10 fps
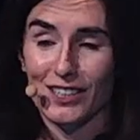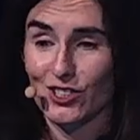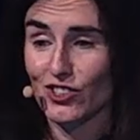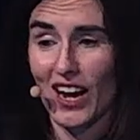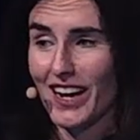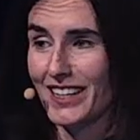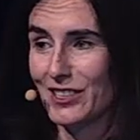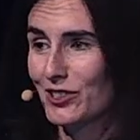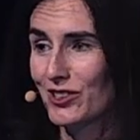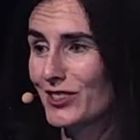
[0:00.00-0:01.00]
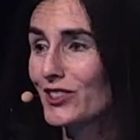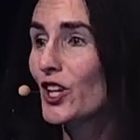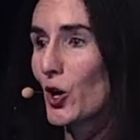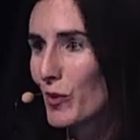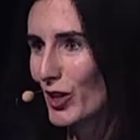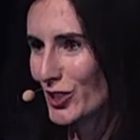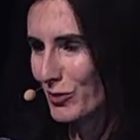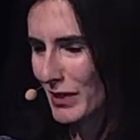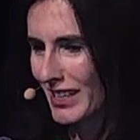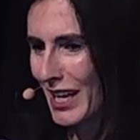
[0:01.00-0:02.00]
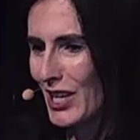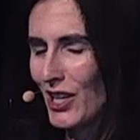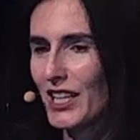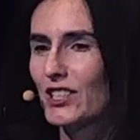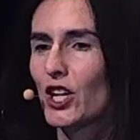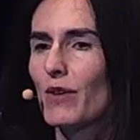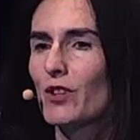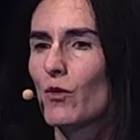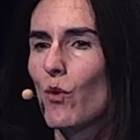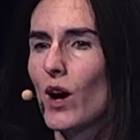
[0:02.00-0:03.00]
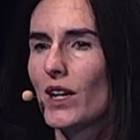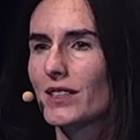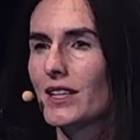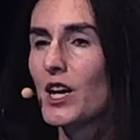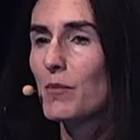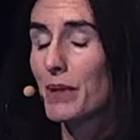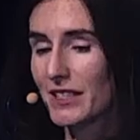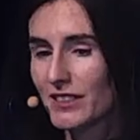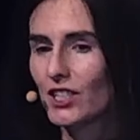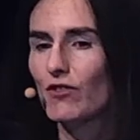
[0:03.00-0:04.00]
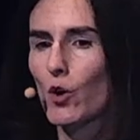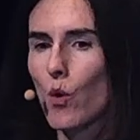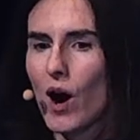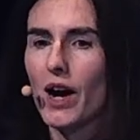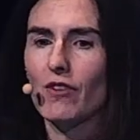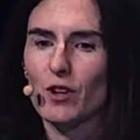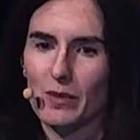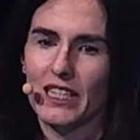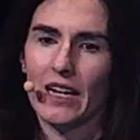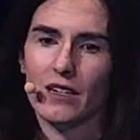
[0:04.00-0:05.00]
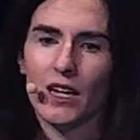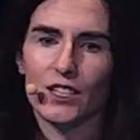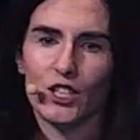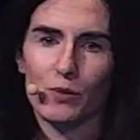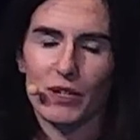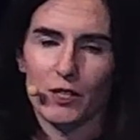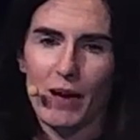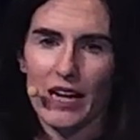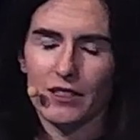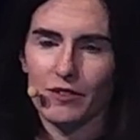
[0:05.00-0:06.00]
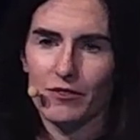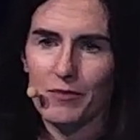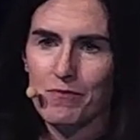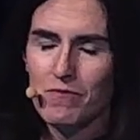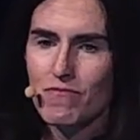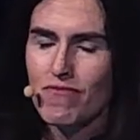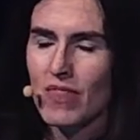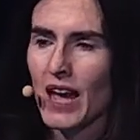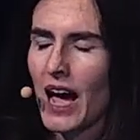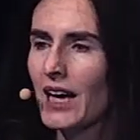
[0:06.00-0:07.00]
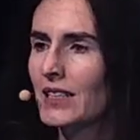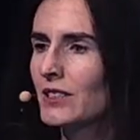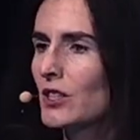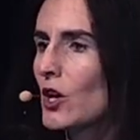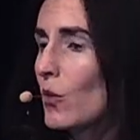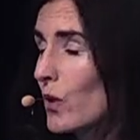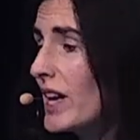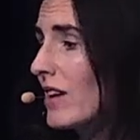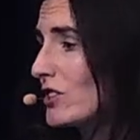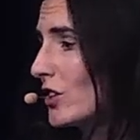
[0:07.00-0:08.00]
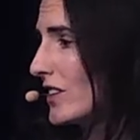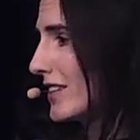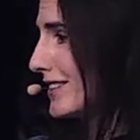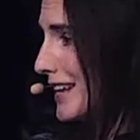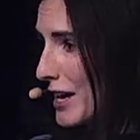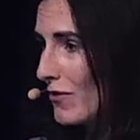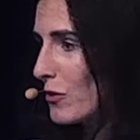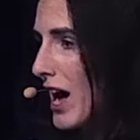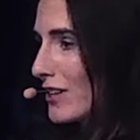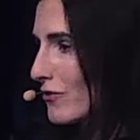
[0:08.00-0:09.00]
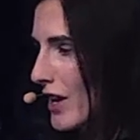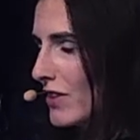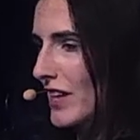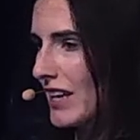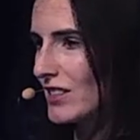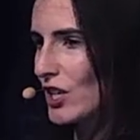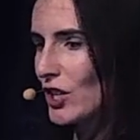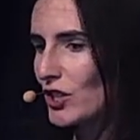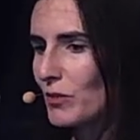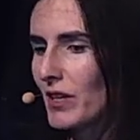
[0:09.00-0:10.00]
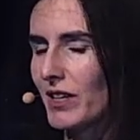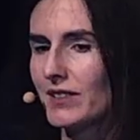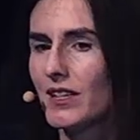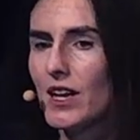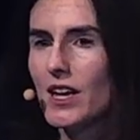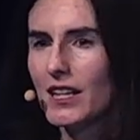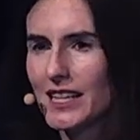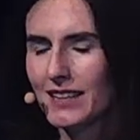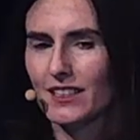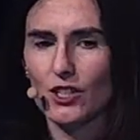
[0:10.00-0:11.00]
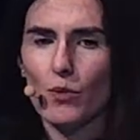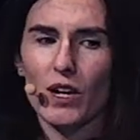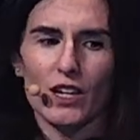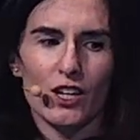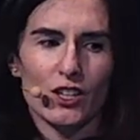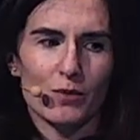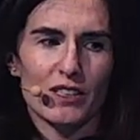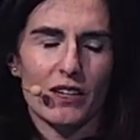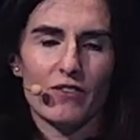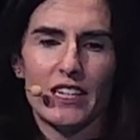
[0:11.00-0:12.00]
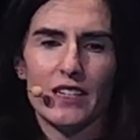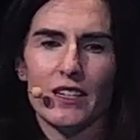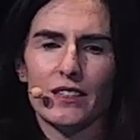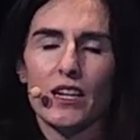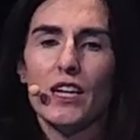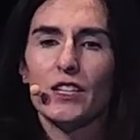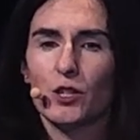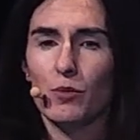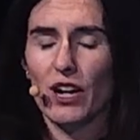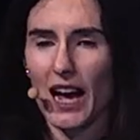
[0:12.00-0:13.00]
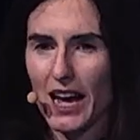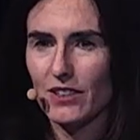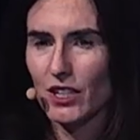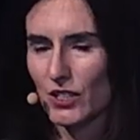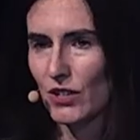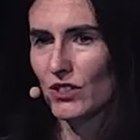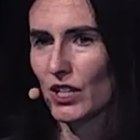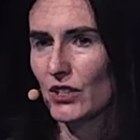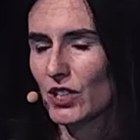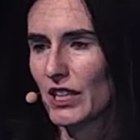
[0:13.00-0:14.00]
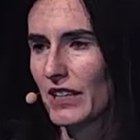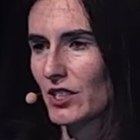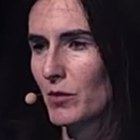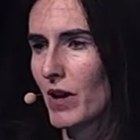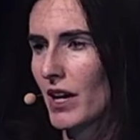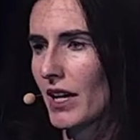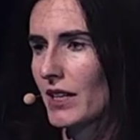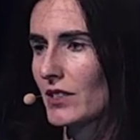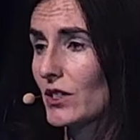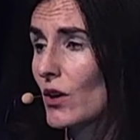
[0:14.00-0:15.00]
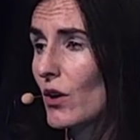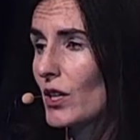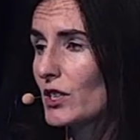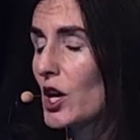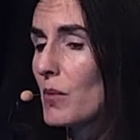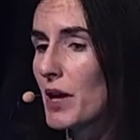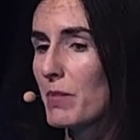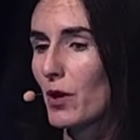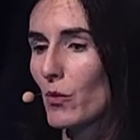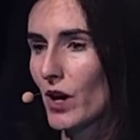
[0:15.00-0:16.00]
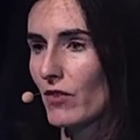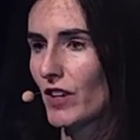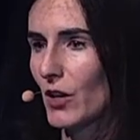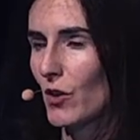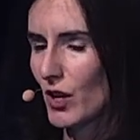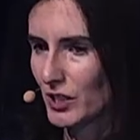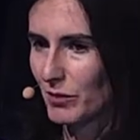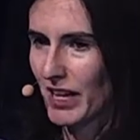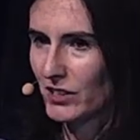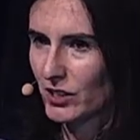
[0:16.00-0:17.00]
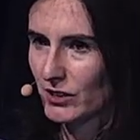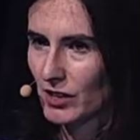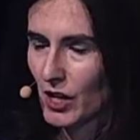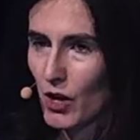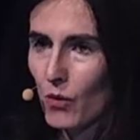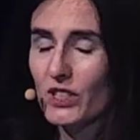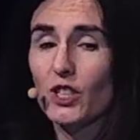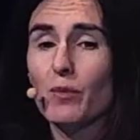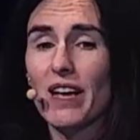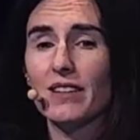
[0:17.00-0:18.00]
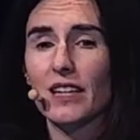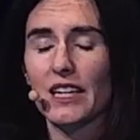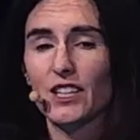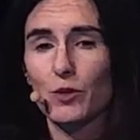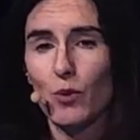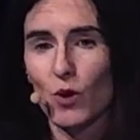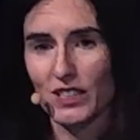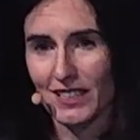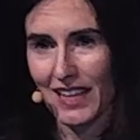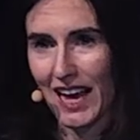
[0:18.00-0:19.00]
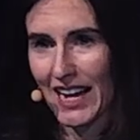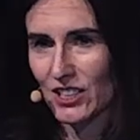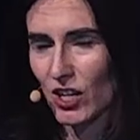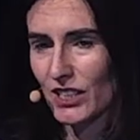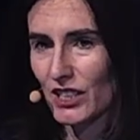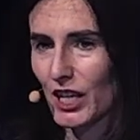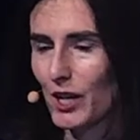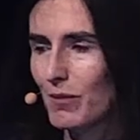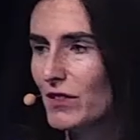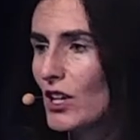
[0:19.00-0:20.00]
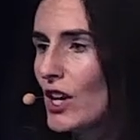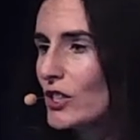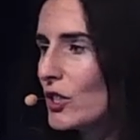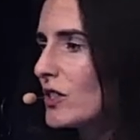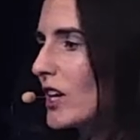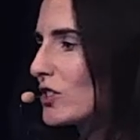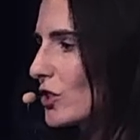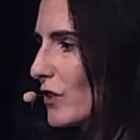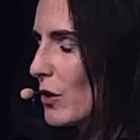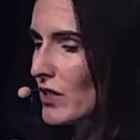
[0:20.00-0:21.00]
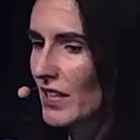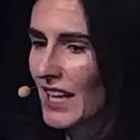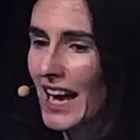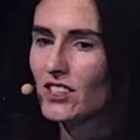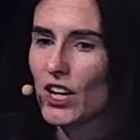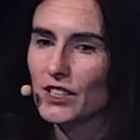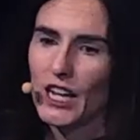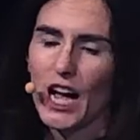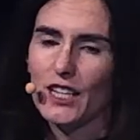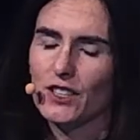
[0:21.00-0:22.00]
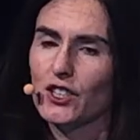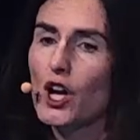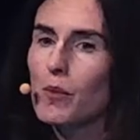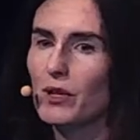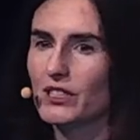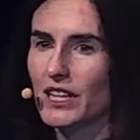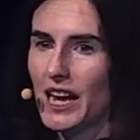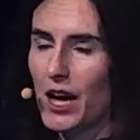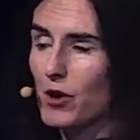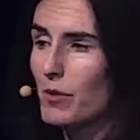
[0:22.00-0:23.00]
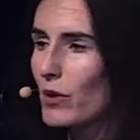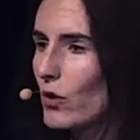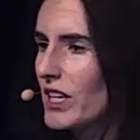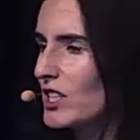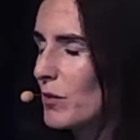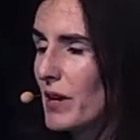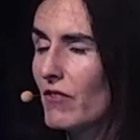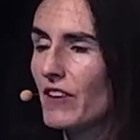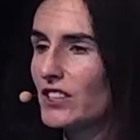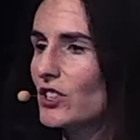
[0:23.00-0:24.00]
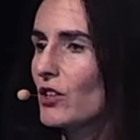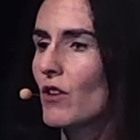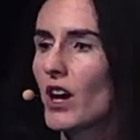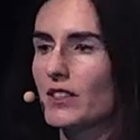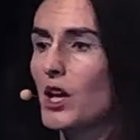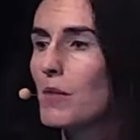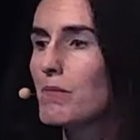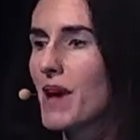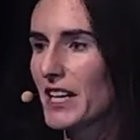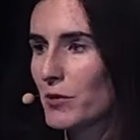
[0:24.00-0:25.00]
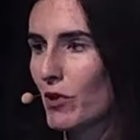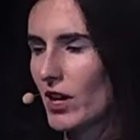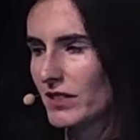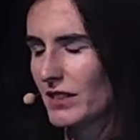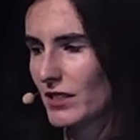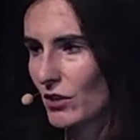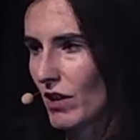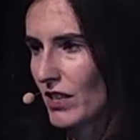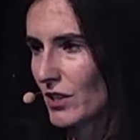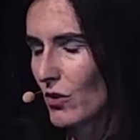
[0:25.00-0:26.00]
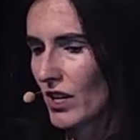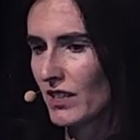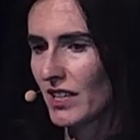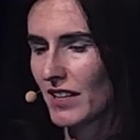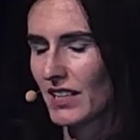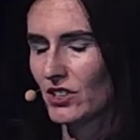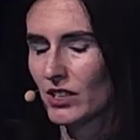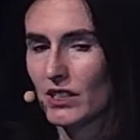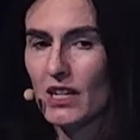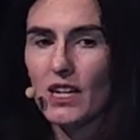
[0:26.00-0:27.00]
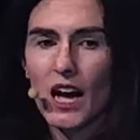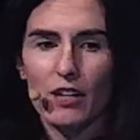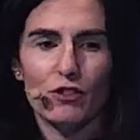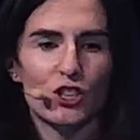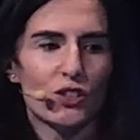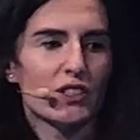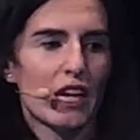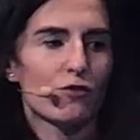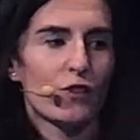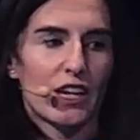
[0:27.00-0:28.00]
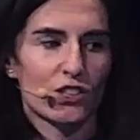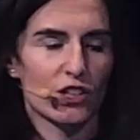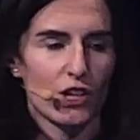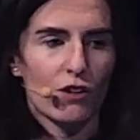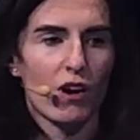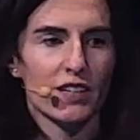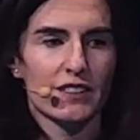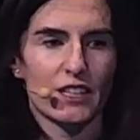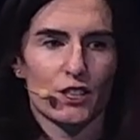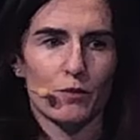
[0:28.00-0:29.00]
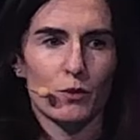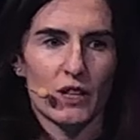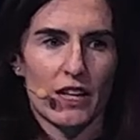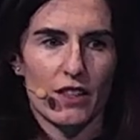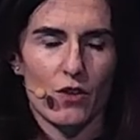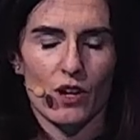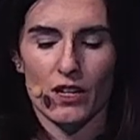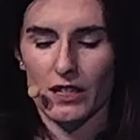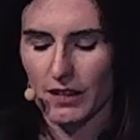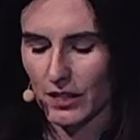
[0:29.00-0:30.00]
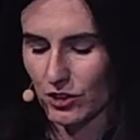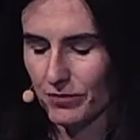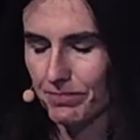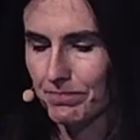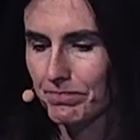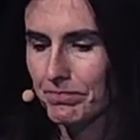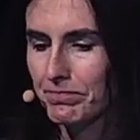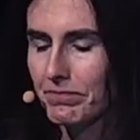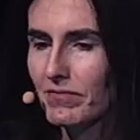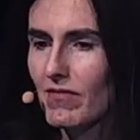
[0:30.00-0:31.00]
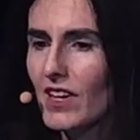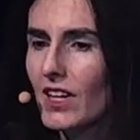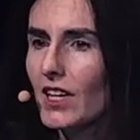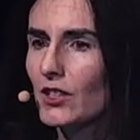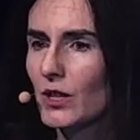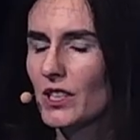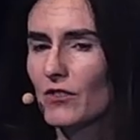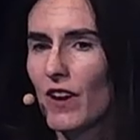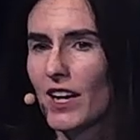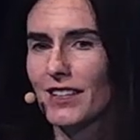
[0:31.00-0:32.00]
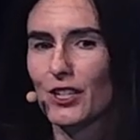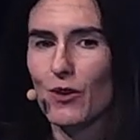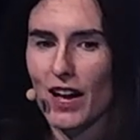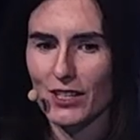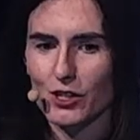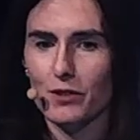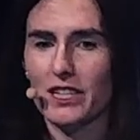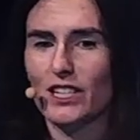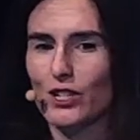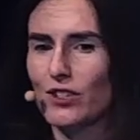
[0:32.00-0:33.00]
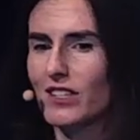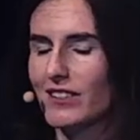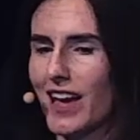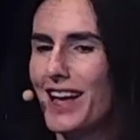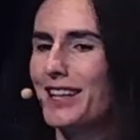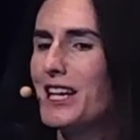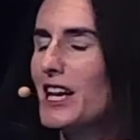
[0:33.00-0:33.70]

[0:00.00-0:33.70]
has changed so much, particularly in terms of what businesses require from a technology perspective. And we have done this, even at 5,000 customers, listening to what our customers have needed to bring out a new solution into the market called People Workflow Automation, which is basically supporting the HR teams to not just focus on HR tasks, but to allow employees to be efficient across many processes across the organisation and reduce down friction across systems within the organisation. So I'd advise you, as you continue to scale,